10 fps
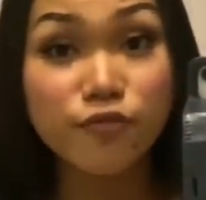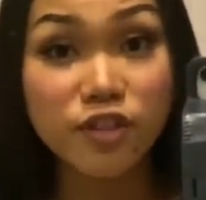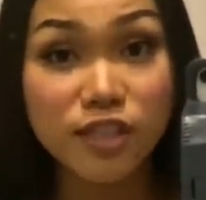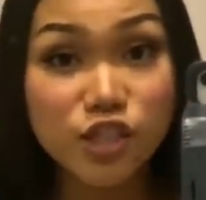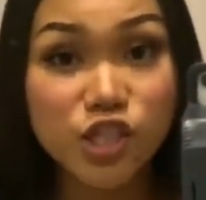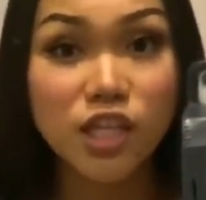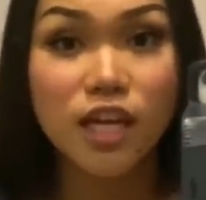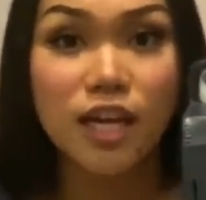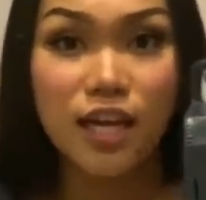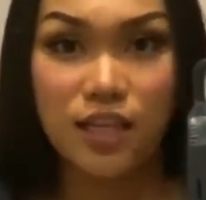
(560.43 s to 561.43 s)
finish,
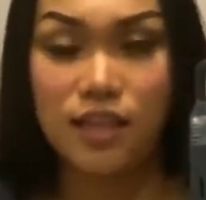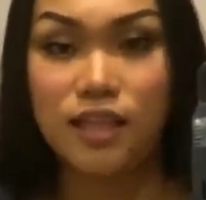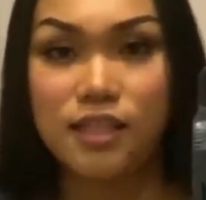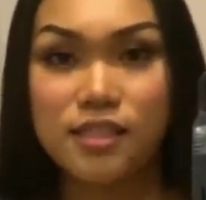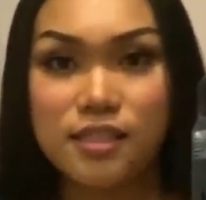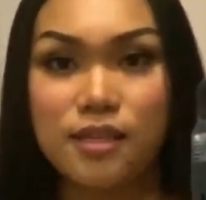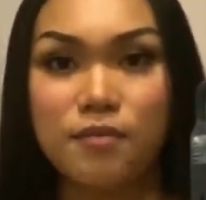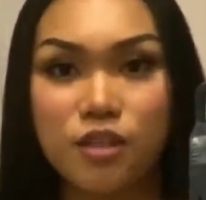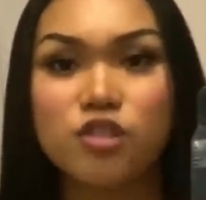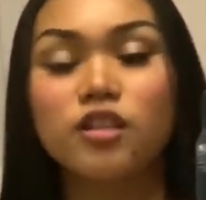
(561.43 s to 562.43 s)
and that's
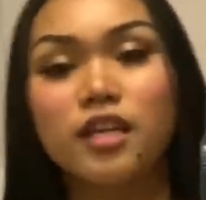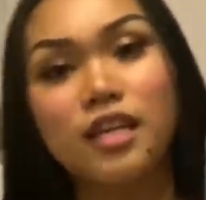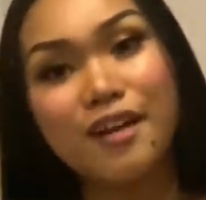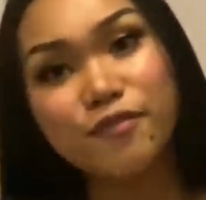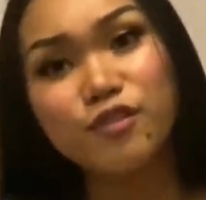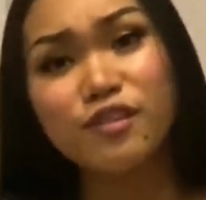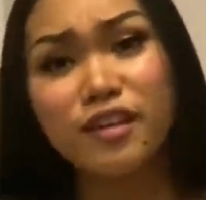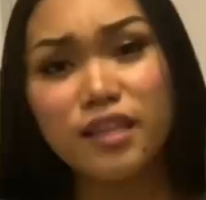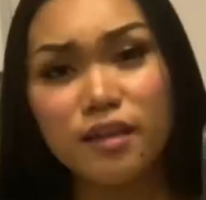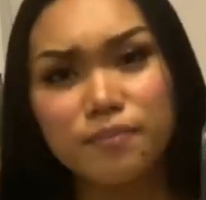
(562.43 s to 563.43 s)
actually, and after
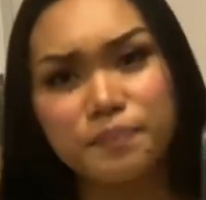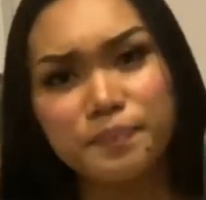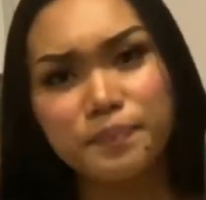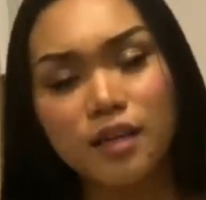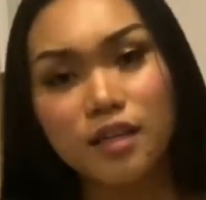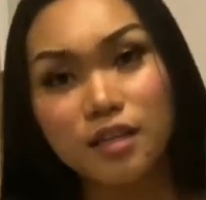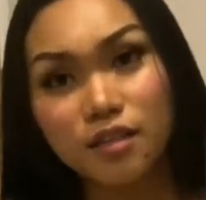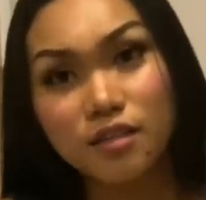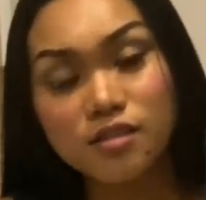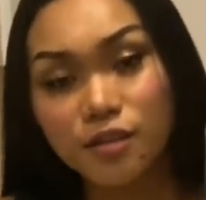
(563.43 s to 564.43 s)
that I'm
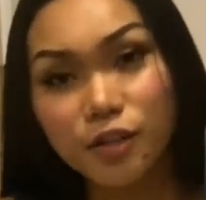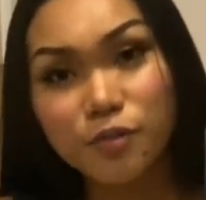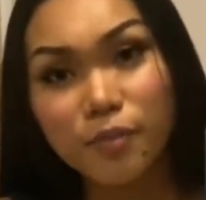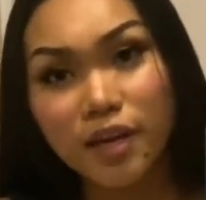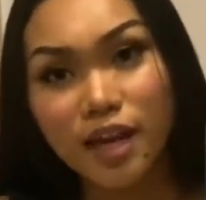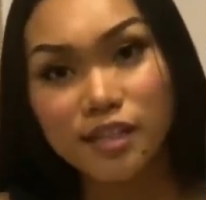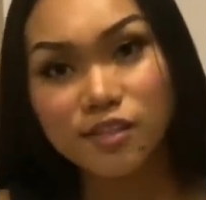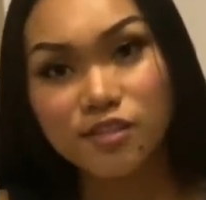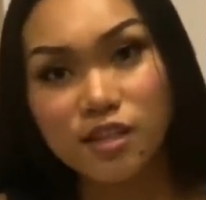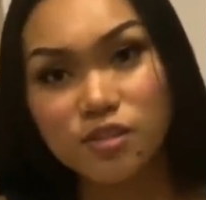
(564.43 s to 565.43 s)
gonna start my
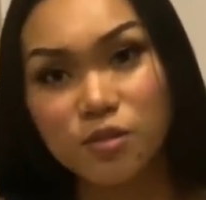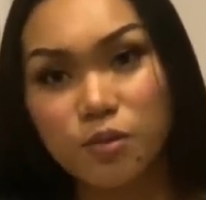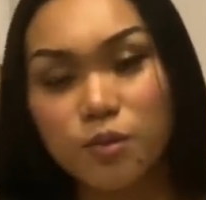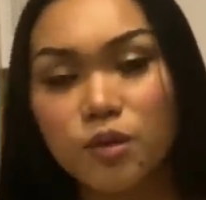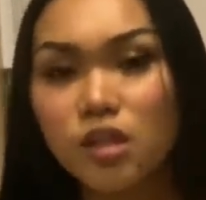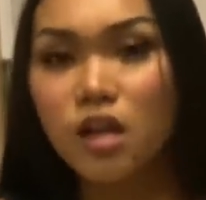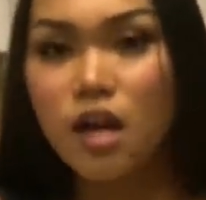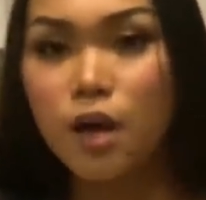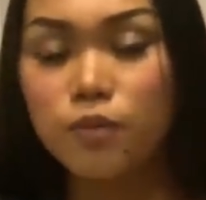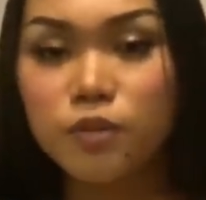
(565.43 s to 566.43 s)
exercise so
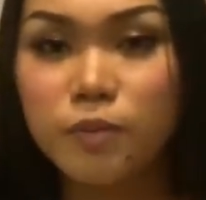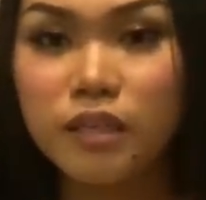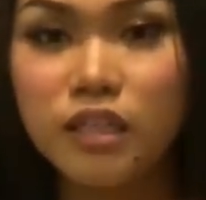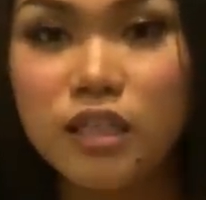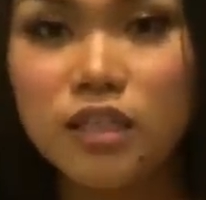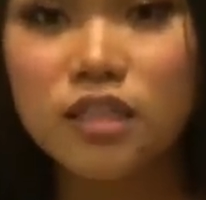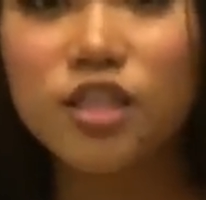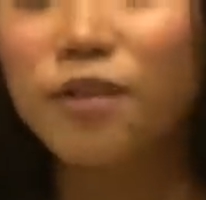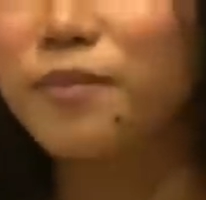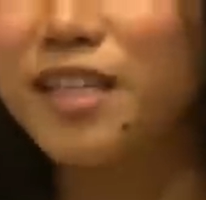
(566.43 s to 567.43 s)
I won't be
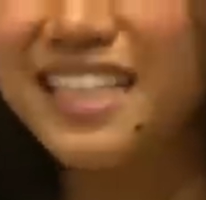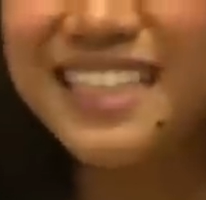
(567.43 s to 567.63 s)
chubby.